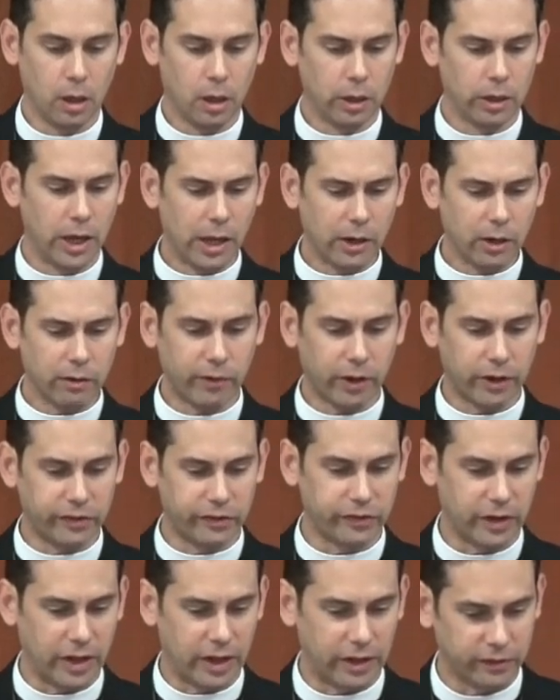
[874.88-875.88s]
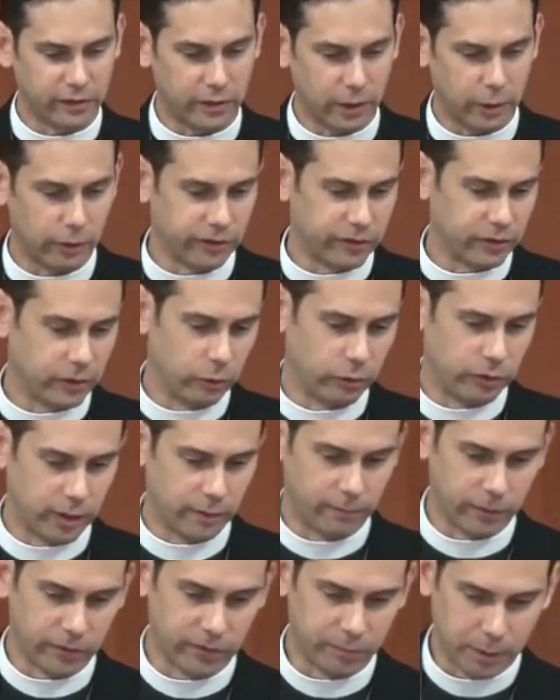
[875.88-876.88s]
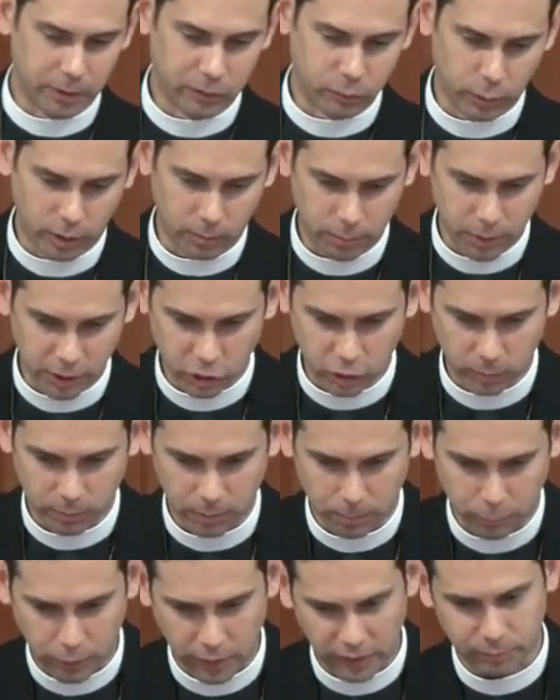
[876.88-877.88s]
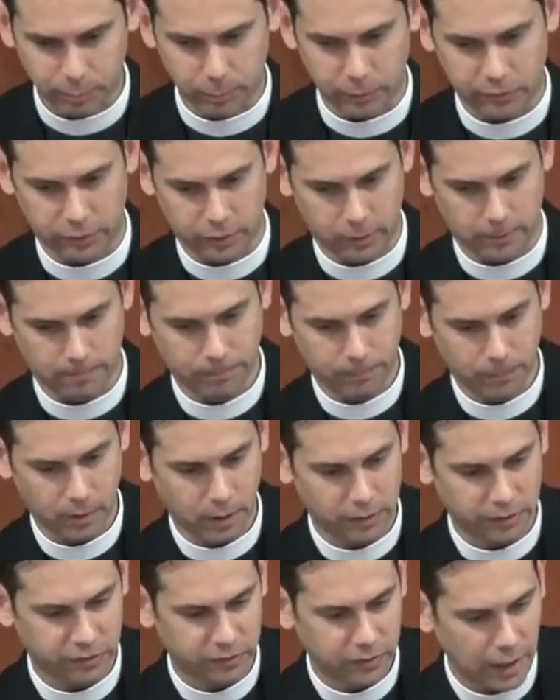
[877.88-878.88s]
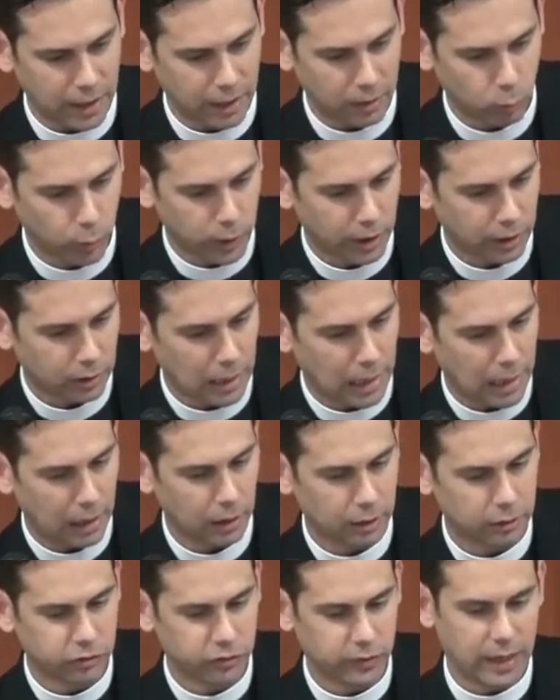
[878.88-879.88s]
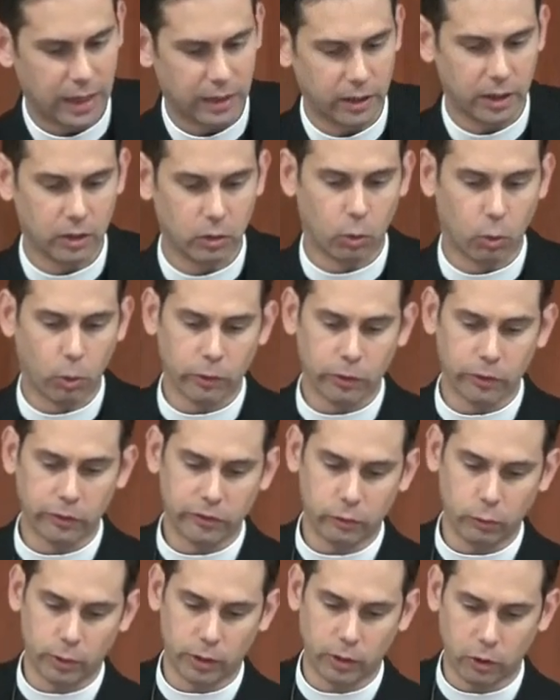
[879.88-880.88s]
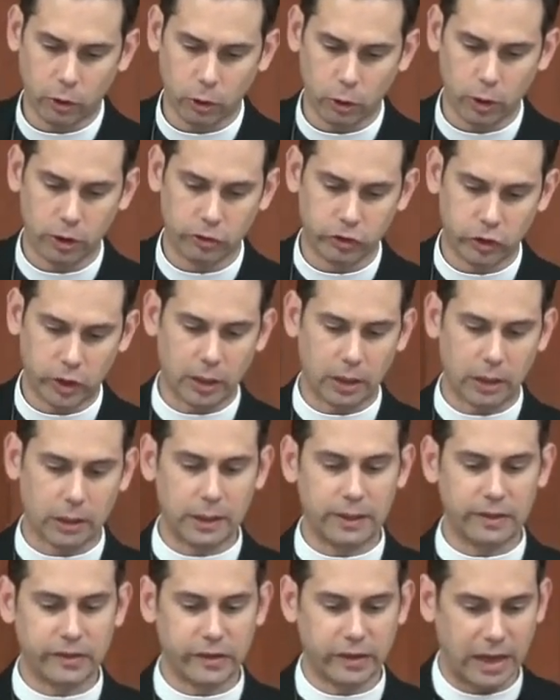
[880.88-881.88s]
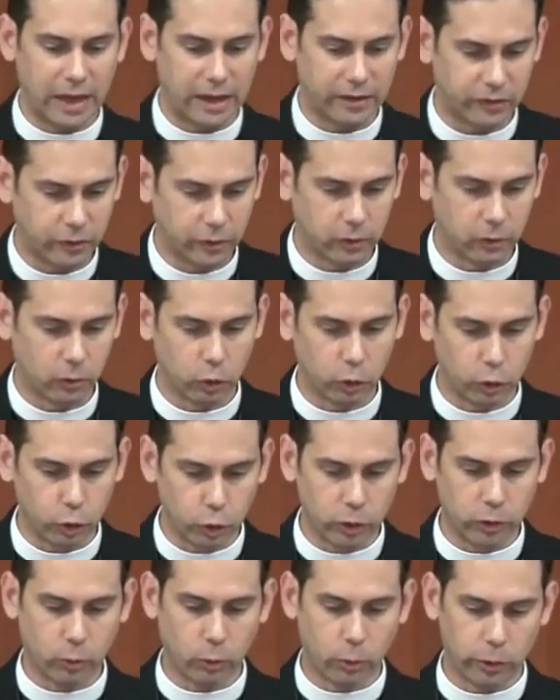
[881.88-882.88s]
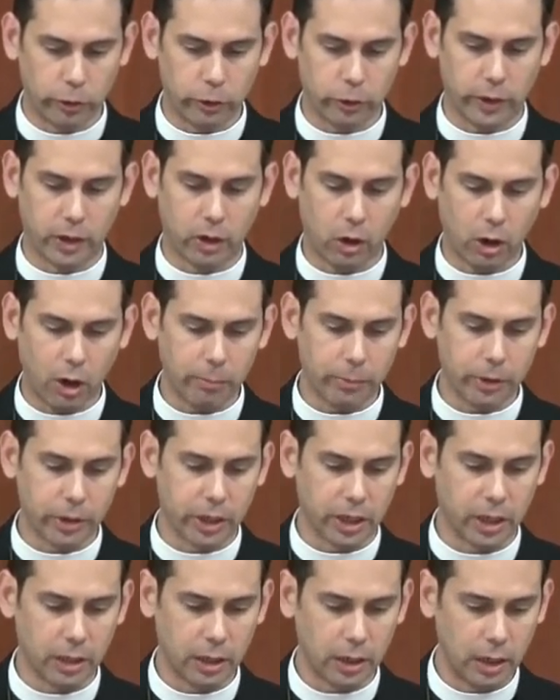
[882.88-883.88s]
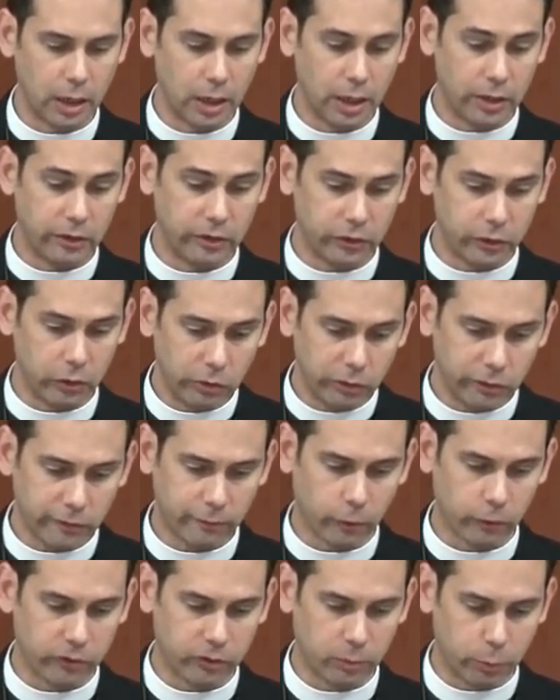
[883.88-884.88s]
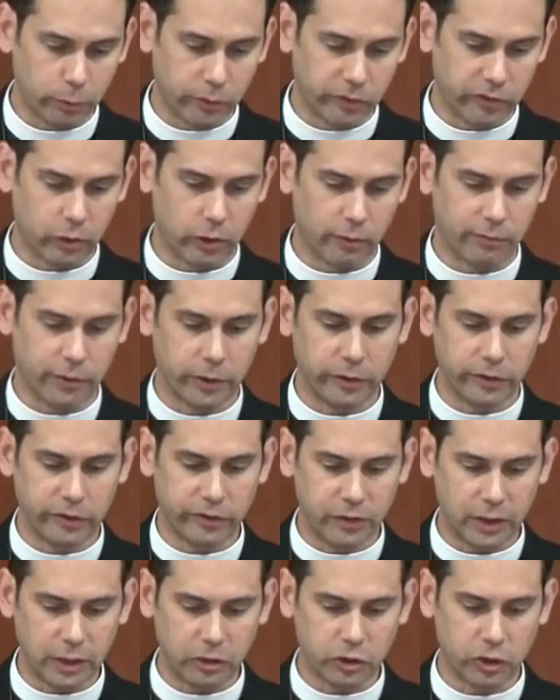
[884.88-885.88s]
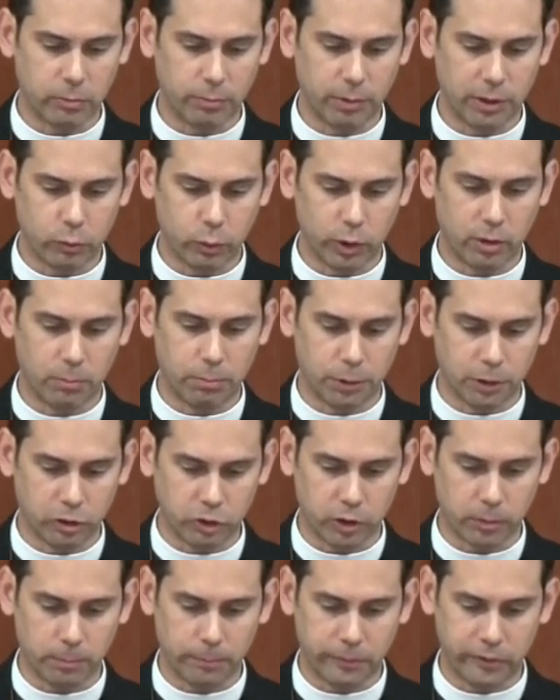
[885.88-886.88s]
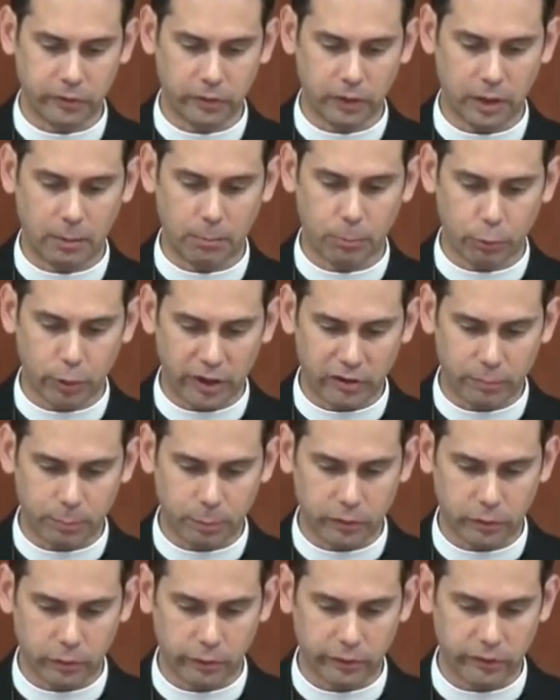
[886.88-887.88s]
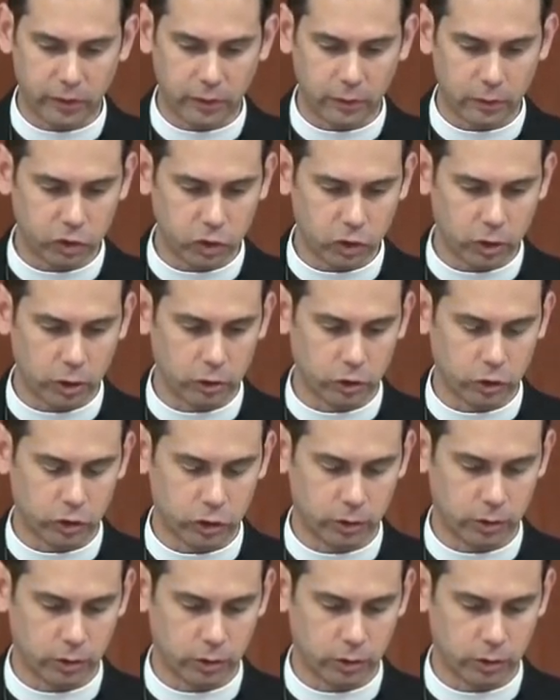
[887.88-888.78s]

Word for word: None of us says there is no difference between bishop and presbyter. Instead, we acknowledge that in order to encourage ecclesiastical good order and harmony, it is useful to preserve the distinction between bishops and presbyters in the church.